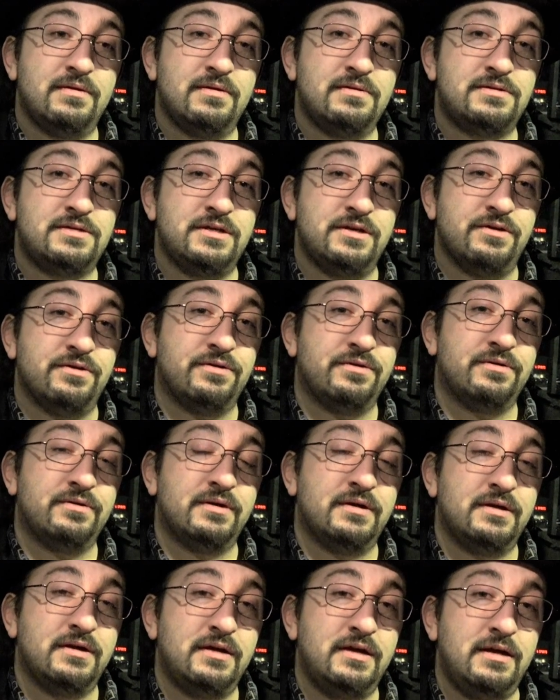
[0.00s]

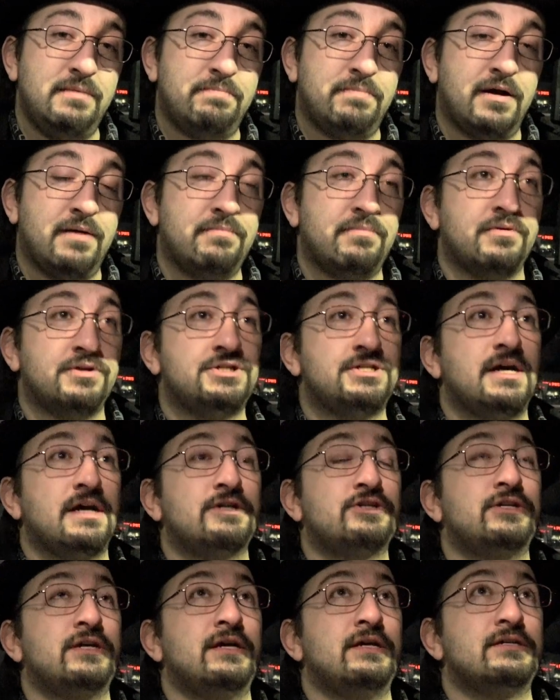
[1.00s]
seer heat pump, which
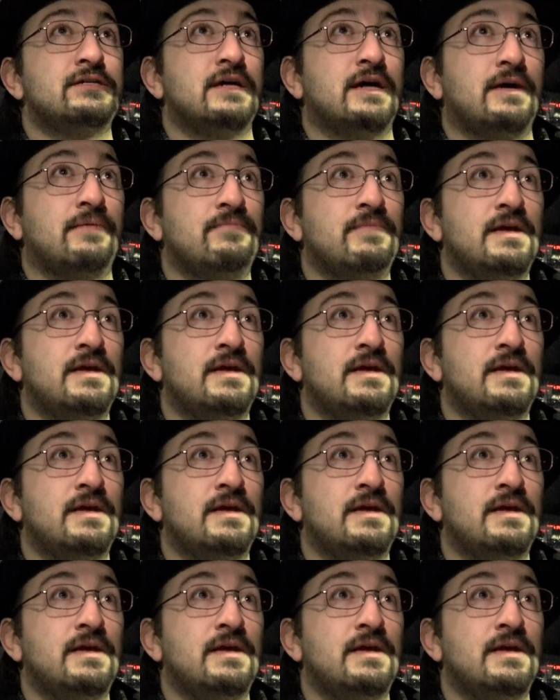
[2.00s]
actually is um,